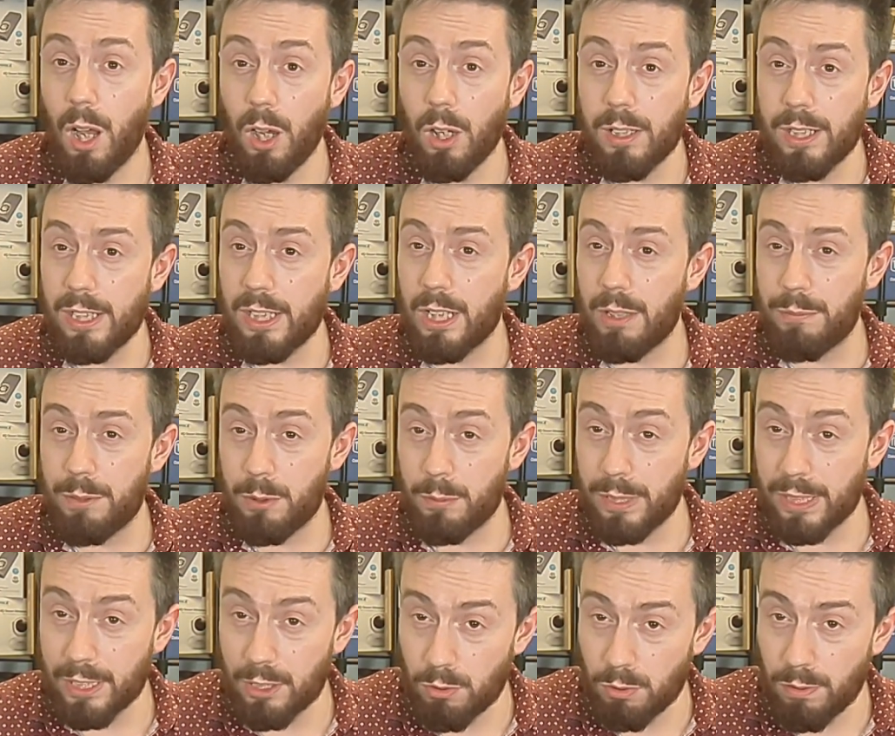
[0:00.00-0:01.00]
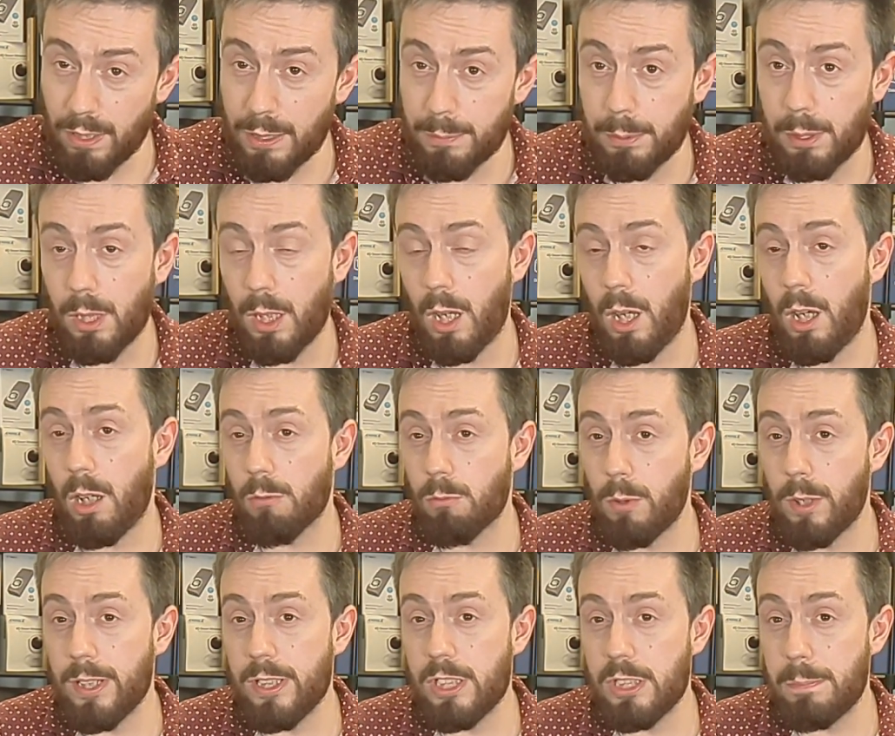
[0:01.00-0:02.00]
are going to give you an incredible
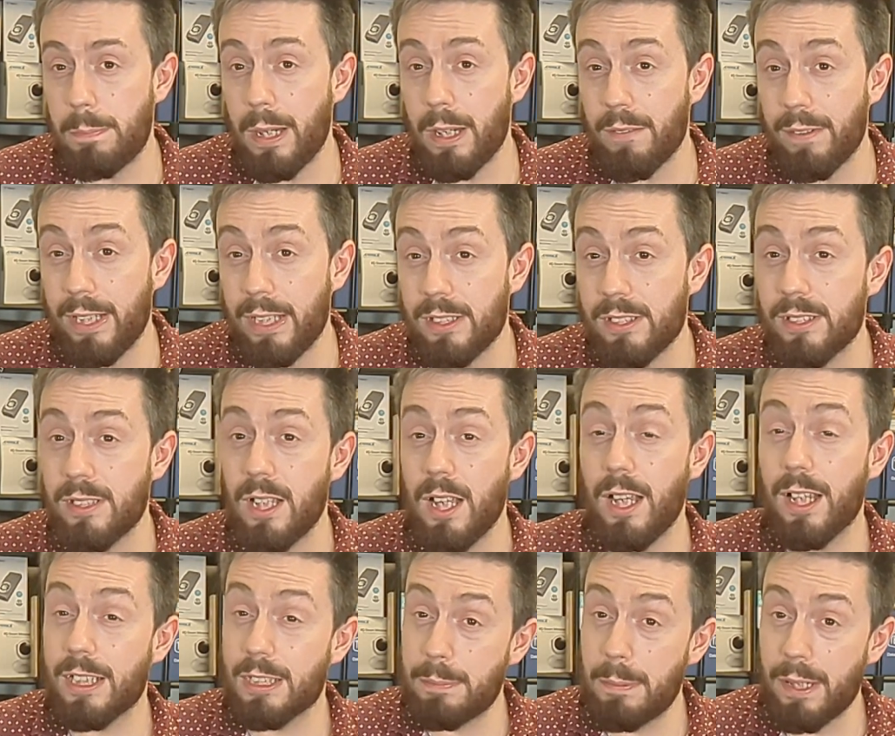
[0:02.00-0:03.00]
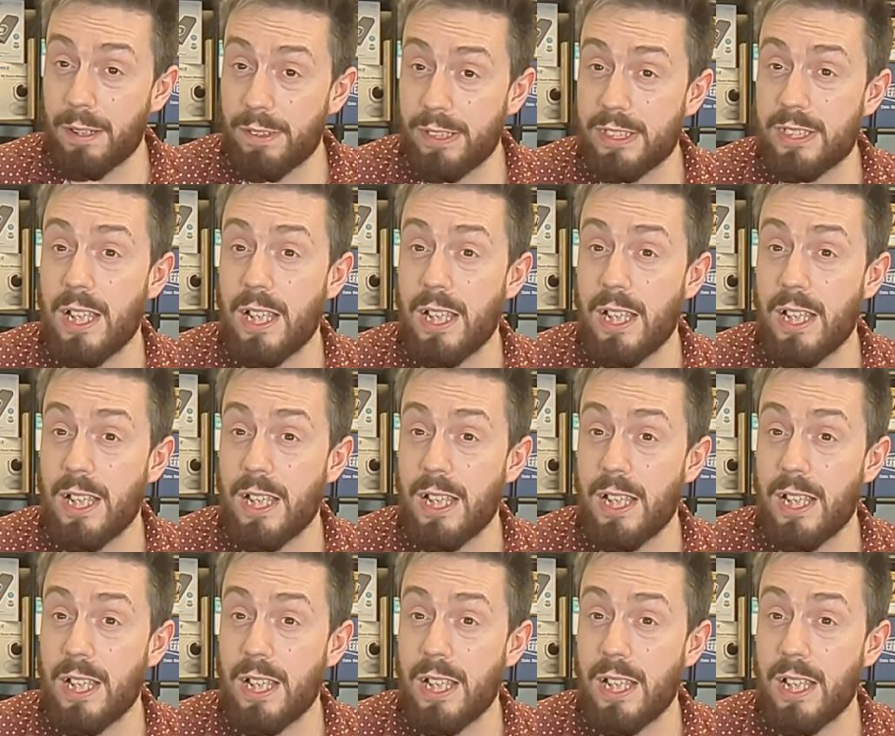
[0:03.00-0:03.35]
hardware experience at